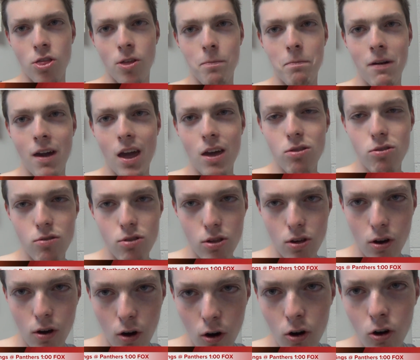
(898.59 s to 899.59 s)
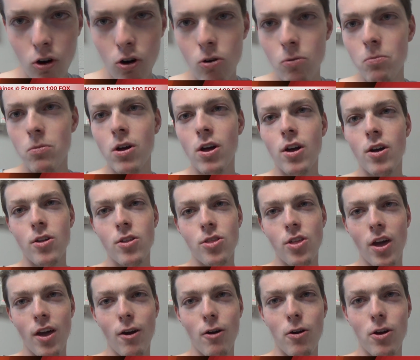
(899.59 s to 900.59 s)
The Panthers are home.
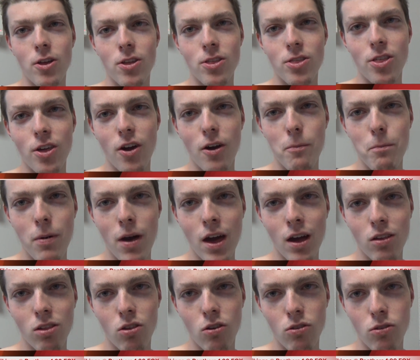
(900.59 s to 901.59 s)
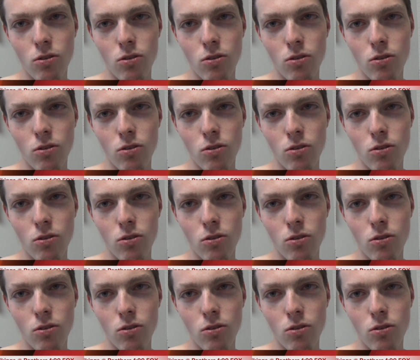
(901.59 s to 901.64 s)
They are back to